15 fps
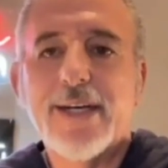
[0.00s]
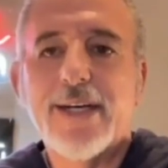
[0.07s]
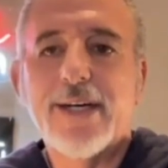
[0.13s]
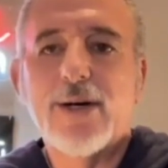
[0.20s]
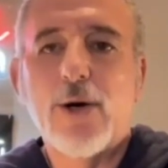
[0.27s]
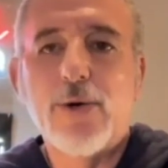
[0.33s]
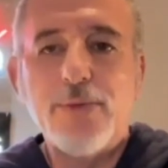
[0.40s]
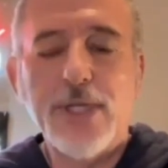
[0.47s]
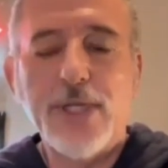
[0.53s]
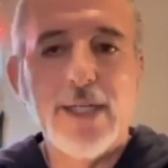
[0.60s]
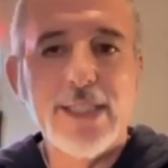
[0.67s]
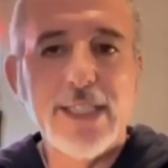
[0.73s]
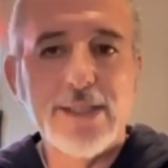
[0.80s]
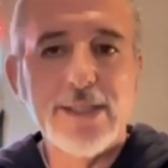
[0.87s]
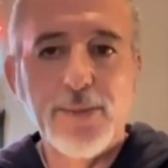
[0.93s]
uh,
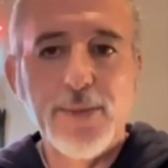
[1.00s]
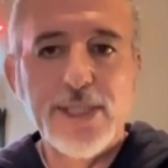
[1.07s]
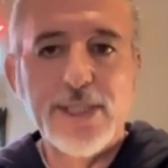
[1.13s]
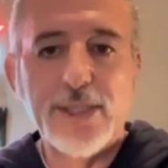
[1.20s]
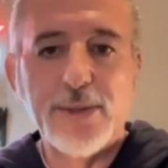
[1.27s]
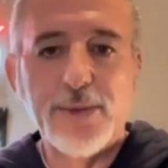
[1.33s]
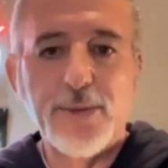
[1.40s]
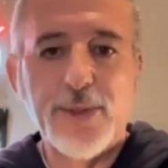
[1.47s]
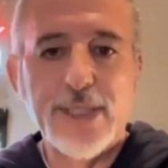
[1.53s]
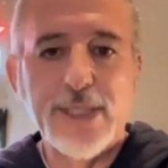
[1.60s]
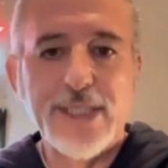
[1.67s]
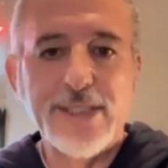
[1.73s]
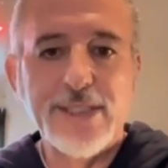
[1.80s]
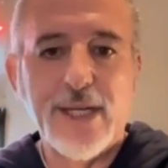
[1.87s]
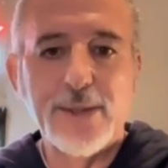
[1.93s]
hopefully I get to meet you
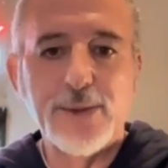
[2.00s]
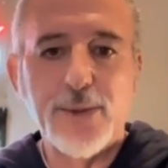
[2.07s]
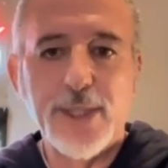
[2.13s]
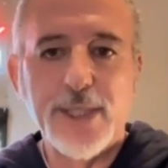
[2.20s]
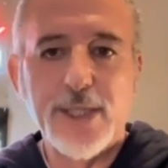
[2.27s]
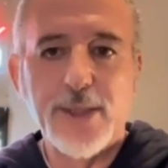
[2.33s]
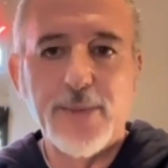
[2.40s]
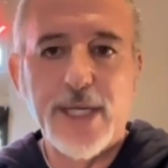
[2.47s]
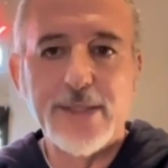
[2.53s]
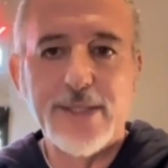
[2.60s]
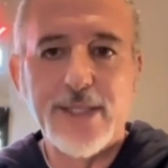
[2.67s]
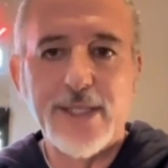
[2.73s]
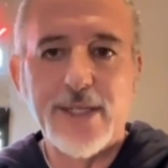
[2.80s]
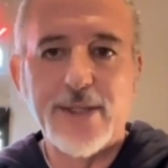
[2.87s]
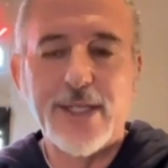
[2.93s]
one of these times yeah. when I
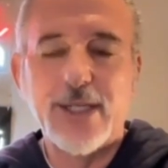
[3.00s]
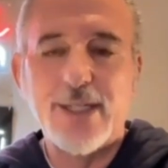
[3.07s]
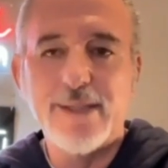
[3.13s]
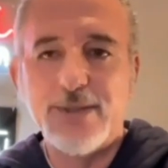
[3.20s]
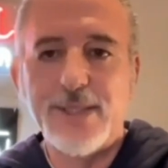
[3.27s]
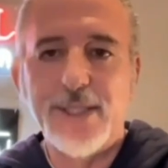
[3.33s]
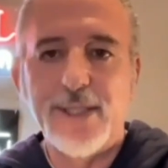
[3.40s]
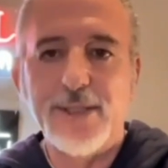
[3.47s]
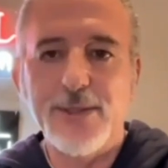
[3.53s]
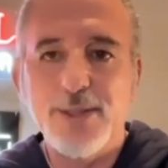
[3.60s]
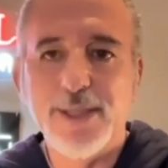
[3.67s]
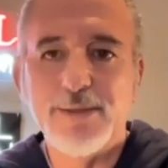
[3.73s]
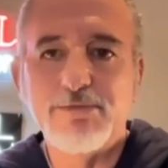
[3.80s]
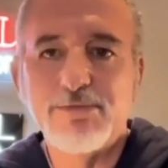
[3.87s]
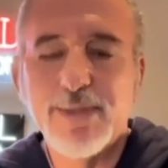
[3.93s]
come out there. Uh, you know,
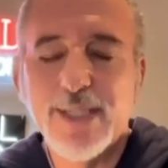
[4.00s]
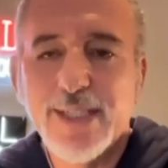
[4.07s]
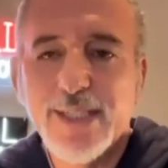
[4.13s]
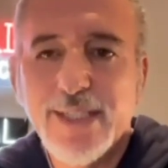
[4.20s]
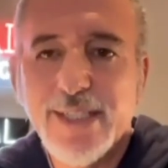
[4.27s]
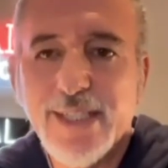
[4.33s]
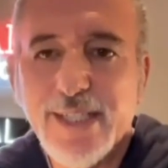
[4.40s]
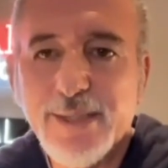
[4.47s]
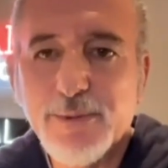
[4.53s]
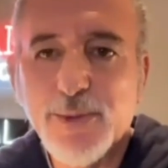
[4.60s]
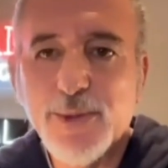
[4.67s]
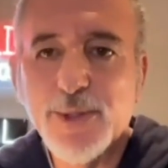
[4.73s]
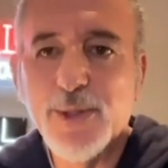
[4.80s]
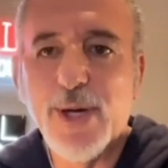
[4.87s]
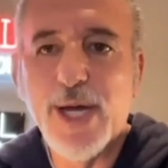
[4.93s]
you can.
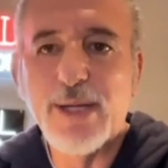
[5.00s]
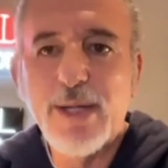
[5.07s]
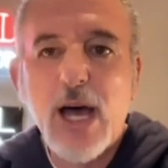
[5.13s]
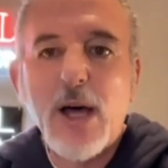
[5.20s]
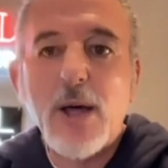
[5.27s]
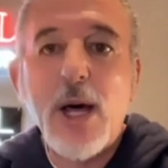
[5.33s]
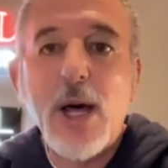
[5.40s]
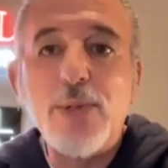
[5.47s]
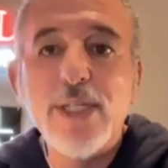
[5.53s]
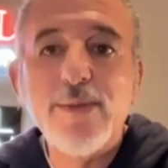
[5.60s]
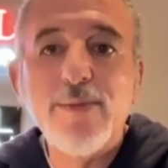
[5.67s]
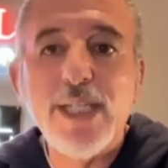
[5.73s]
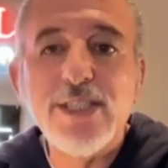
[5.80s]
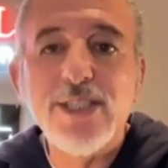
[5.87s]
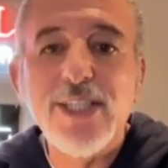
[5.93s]
Uh, we'll go out. I'll, I'll
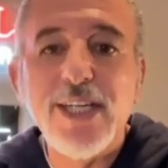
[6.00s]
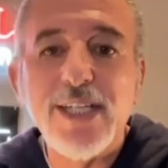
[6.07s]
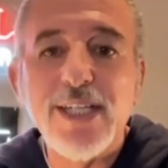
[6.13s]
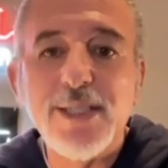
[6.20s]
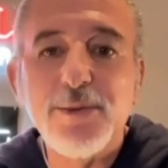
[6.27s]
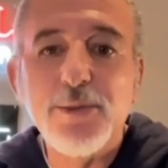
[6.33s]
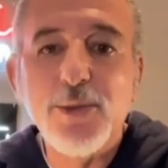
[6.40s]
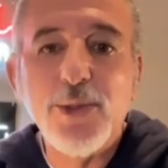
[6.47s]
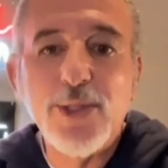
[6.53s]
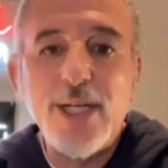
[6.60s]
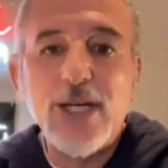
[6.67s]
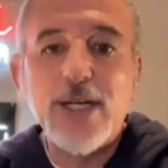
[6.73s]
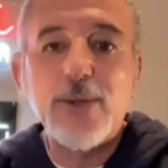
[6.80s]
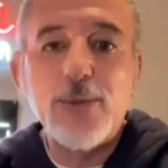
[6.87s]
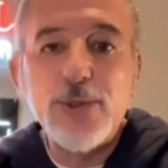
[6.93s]
bring my stick.
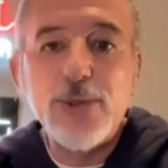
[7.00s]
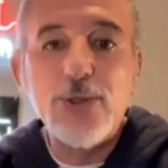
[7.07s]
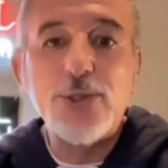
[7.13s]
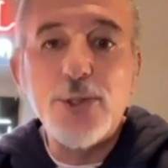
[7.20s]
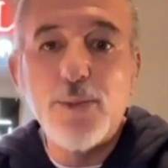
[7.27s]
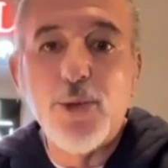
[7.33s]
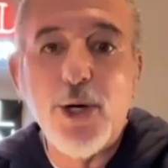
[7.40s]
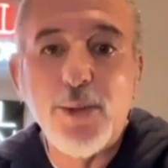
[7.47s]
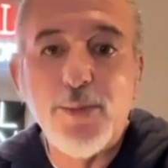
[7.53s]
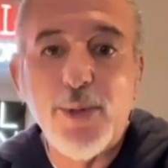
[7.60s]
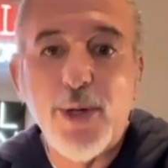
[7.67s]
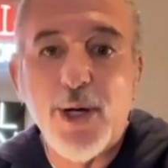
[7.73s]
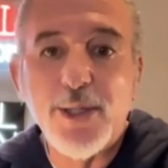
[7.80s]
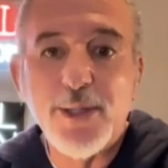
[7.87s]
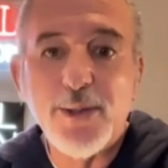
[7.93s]
We'll uh, we'll do some
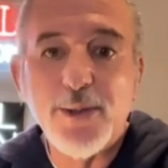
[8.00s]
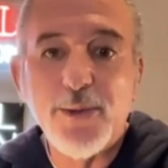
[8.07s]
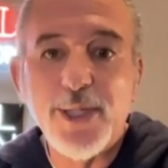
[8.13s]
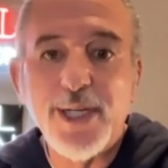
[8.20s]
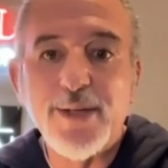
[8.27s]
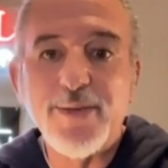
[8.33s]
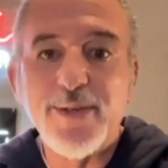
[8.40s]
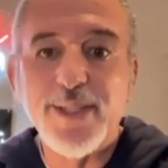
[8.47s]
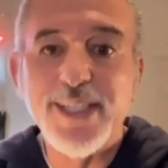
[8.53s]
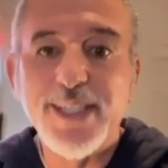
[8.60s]
wall ball or whatever.